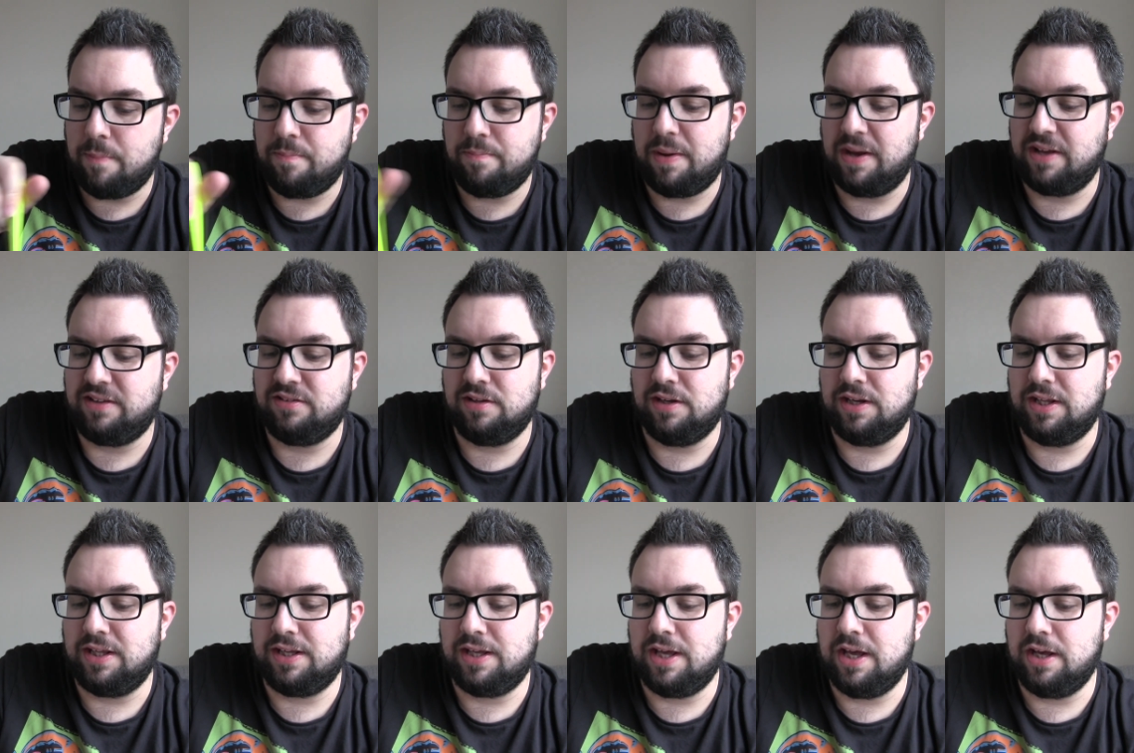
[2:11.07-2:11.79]

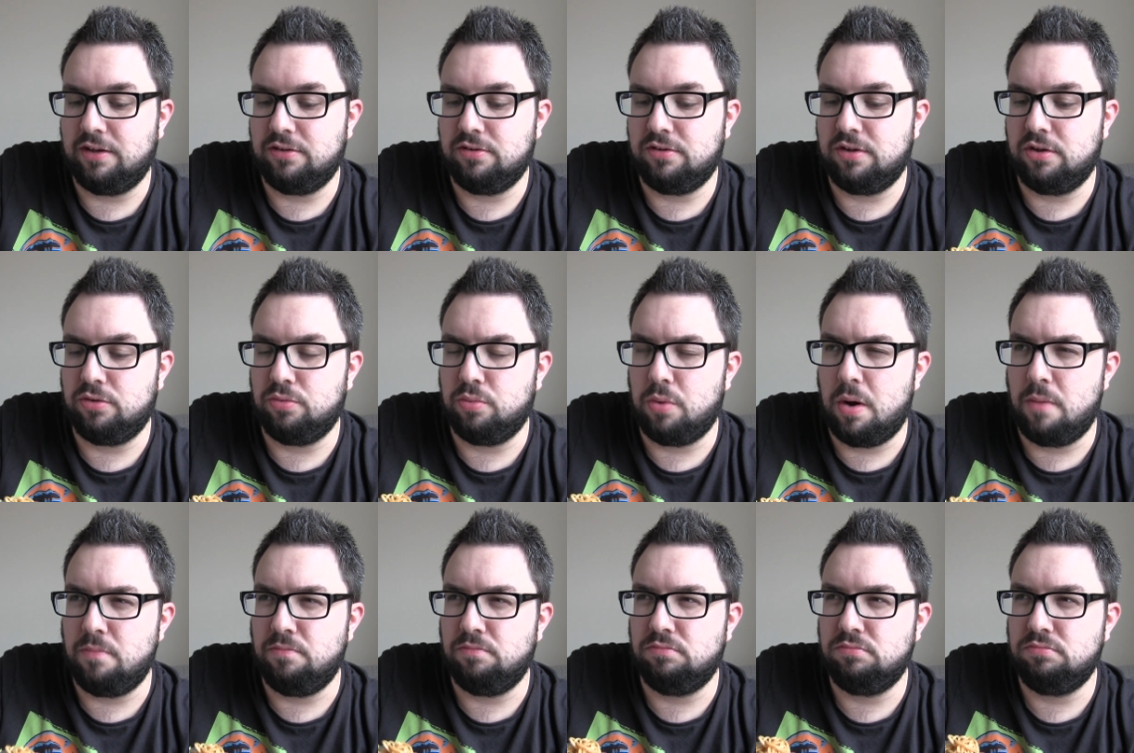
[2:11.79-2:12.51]
basically kicks this
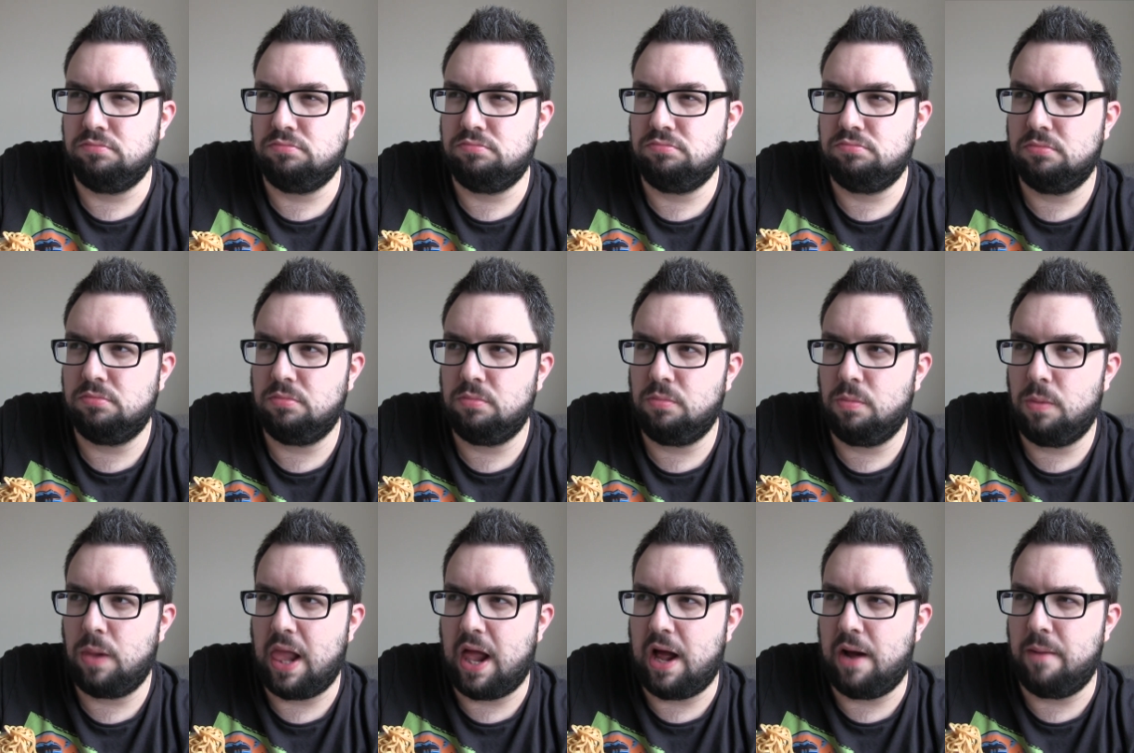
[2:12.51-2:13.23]
one
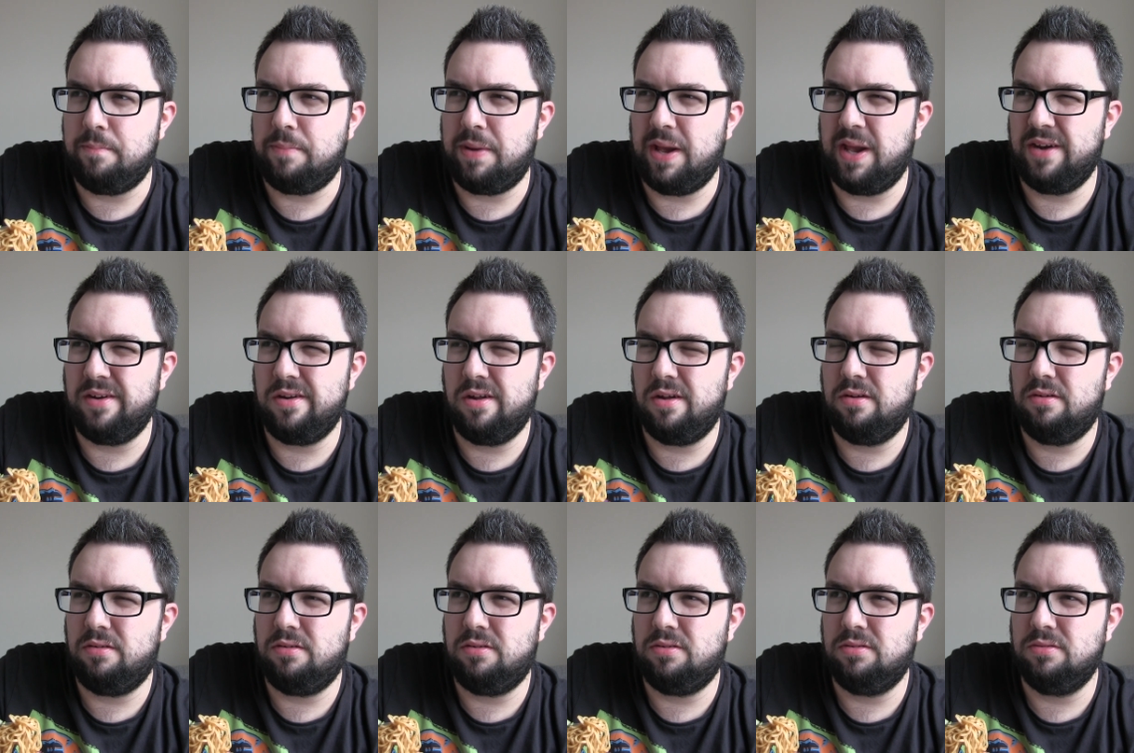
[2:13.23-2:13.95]
out of bed,
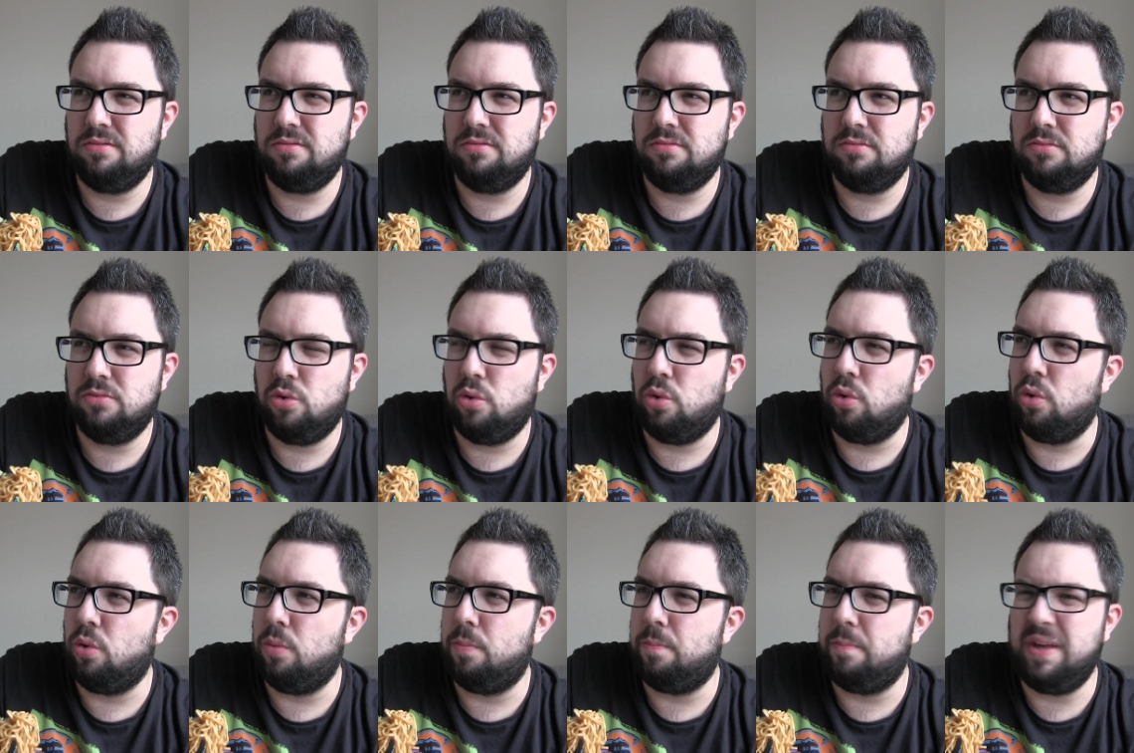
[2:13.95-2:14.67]

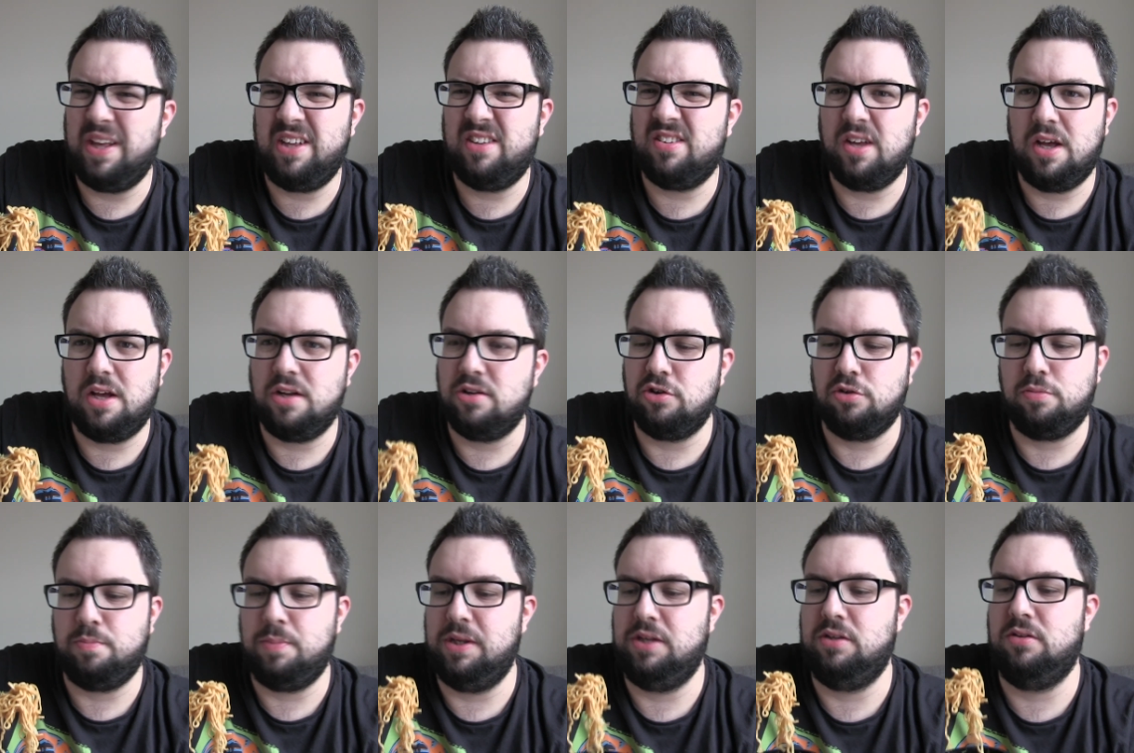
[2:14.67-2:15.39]
or beats it. It
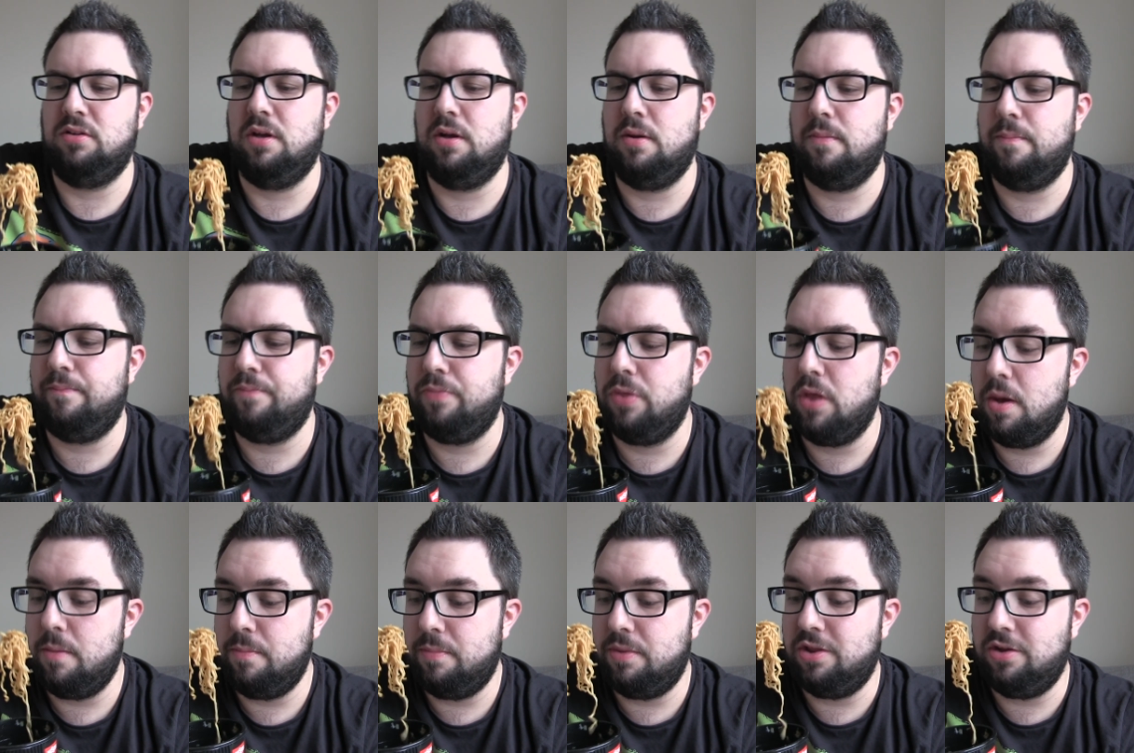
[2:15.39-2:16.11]
just beats it.
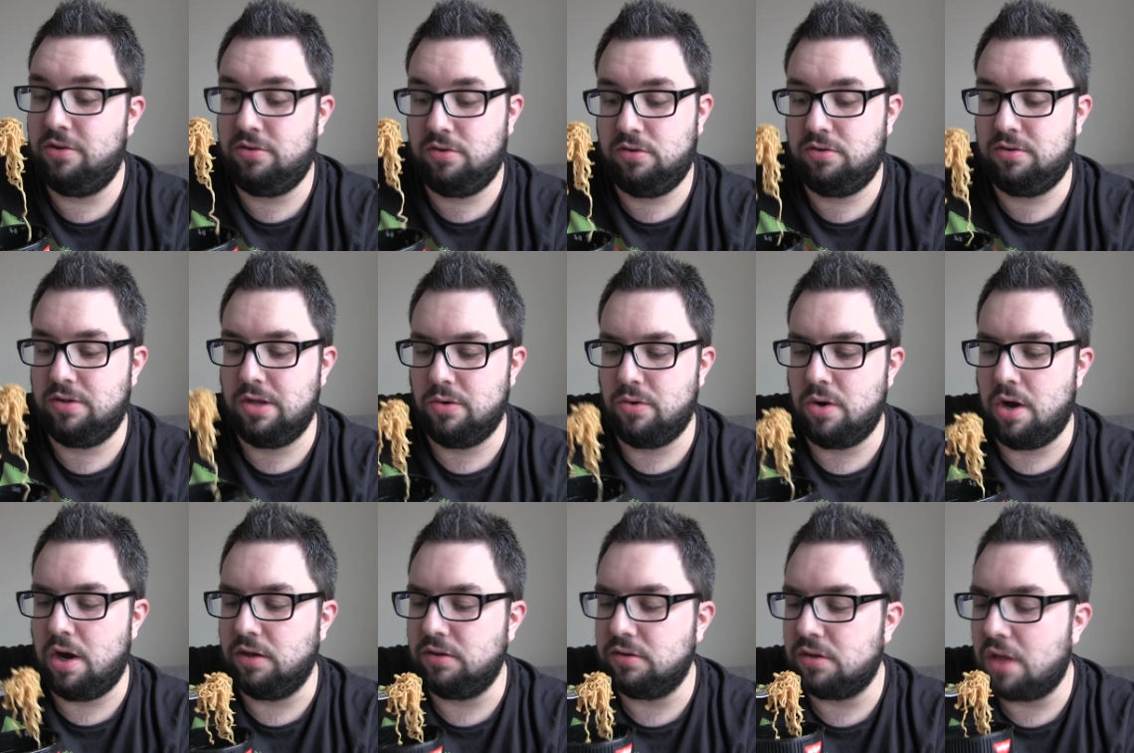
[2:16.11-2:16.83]
But this is still
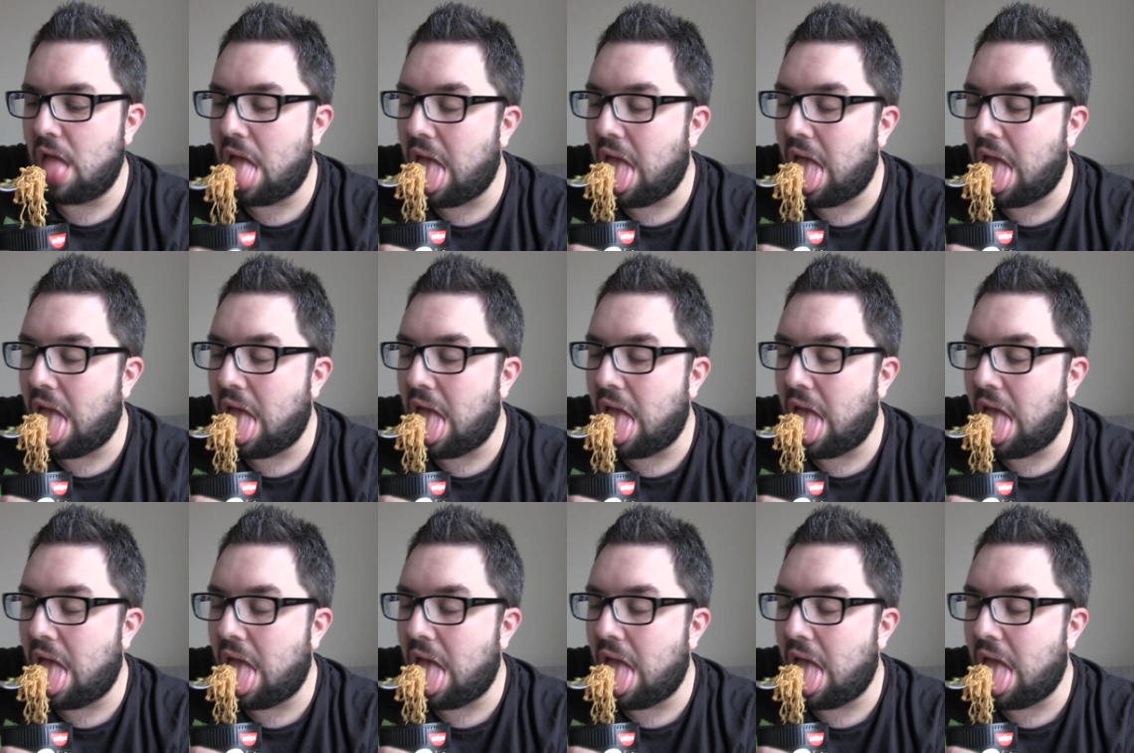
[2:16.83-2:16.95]
nice.